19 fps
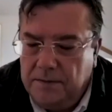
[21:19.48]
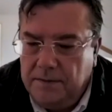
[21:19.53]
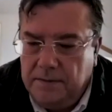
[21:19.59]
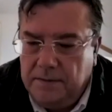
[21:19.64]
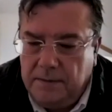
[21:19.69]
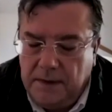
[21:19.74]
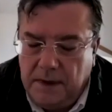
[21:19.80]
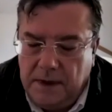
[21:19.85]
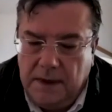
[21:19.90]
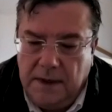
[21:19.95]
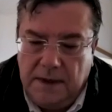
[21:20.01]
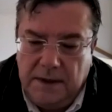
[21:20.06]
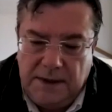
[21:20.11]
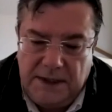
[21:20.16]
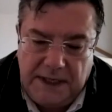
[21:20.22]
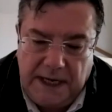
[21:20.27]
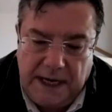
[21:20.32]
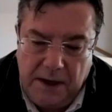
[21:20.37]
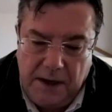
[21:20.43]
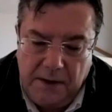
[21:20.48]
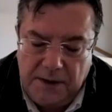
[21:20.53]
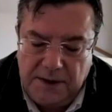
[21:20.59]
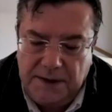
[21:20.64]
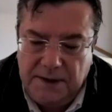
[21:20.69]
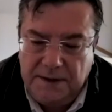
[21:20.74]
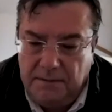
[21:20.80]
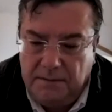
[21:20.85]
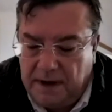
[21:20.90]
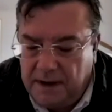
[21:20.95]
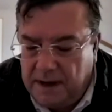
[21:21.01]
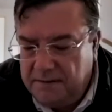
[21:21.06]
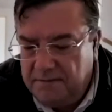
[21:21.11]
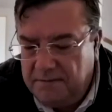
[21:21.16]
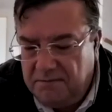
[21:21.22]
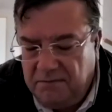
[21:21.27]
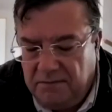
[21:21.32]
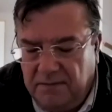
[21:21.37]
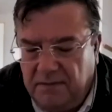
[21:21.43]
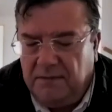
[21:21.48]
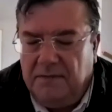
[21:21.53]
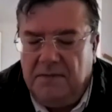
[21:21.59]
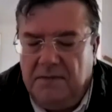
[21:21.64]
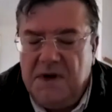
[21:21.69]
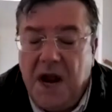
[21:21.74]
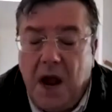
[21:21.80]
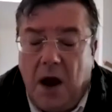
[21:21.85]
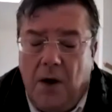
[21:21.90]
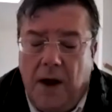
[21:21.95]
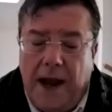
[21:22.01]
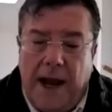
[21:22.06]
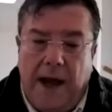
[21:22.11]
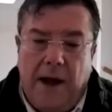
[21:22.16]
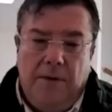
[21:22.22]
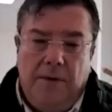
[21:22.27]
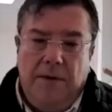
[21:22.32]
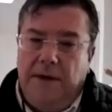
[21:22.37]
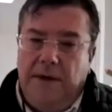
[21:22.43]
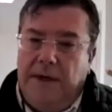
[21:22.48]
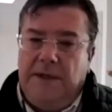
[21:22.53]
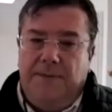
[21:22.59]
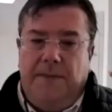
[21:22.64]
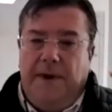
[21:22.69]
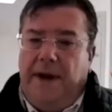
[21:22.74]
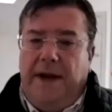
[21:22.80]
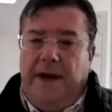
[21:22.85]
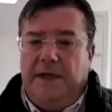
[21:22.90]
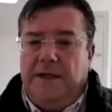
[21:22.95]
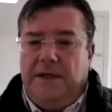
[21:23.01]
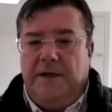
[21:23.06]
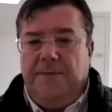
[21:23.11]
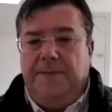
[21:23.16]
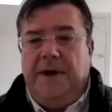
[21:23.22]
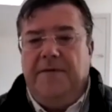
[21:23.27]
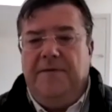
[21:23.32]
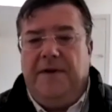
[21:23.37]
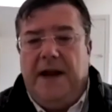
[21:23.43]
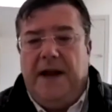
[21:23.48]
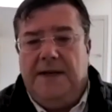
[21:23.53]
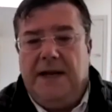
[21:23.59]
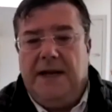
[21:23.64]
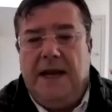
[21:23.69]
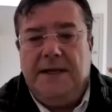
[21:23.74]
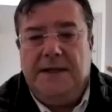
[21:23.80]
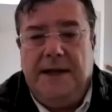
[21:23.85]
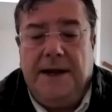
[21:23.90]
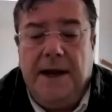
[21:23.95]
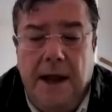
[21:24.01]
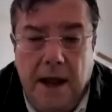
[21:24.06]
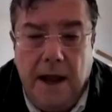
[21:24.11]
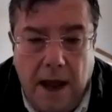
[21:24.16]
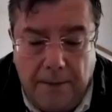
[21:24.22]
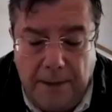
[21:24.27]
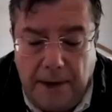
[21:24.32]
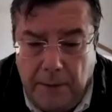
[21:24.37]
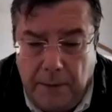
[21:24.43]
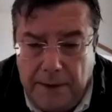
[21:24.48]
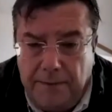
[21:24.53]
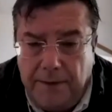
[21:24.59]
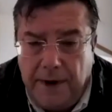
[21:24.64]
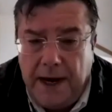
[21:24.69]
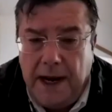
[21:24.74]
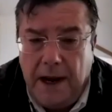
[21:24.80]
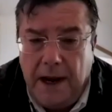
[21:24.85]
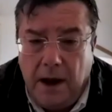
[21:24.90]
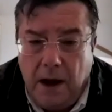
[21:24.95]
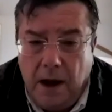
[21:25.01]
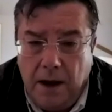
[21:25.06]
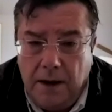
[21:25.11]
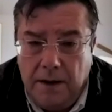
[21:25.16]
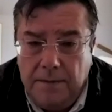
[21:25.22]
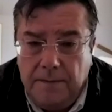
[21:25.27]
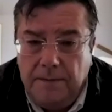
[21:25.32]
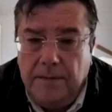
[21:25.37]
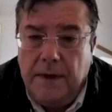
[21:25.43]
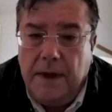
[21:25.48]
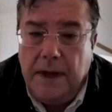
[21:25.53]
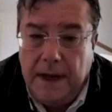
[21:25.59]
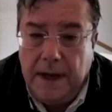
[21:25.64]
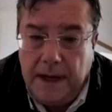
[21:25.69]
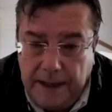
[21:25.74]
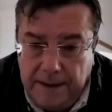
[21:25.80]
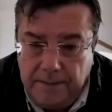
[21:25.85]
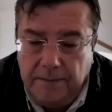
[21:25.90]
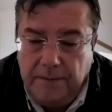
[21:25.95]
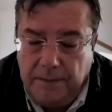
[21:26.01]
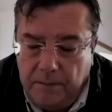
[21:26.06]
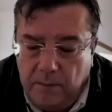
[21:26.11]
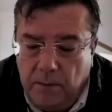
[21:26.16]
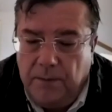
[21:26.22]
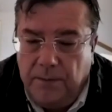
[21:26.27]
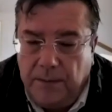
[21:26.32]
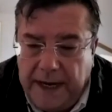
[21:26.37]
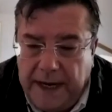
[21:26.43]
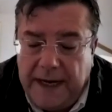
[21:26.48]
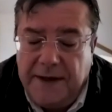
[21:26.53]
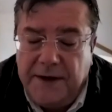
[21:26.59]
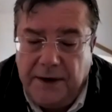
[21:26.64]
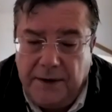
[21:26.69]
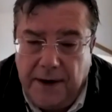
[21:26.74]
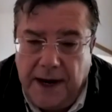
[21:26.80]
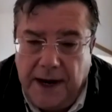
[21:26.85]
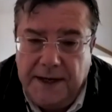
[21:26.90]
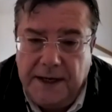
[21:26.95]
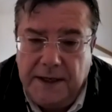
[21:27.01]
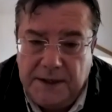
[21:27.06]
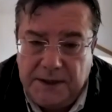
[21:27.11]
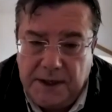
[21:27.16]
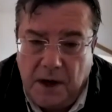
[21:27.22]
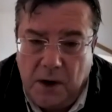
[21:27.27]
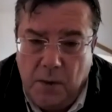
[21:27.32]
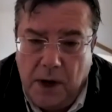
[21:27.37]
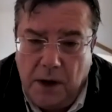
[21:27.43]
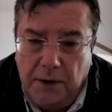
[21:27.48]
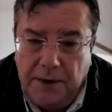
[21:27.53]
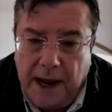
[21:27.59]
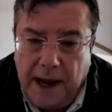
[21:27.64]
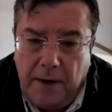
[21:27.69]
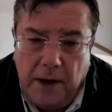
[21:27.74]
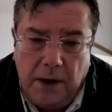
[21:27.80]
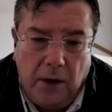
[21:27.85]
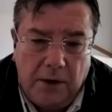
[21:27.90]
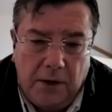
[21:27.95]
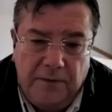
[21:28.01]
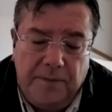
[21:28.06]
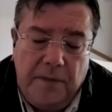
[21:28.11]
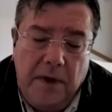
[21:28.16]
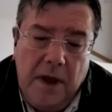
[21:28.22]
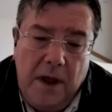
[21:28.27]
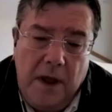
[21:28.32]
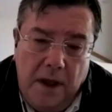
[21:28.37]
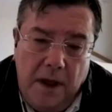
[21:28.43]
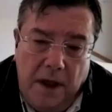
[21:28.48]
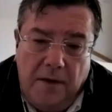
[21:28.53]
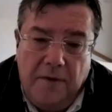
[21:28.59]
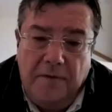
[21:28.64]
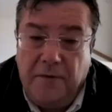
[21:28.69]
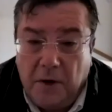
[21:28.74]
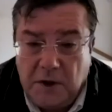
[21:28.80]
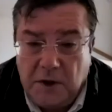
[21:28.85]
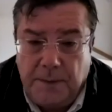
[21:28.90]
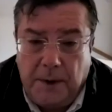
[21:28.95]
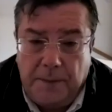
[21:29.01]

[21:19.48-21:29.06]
technical skills and know-how, it's just been fantastic. I mean, we really are integrating so well now. A lot of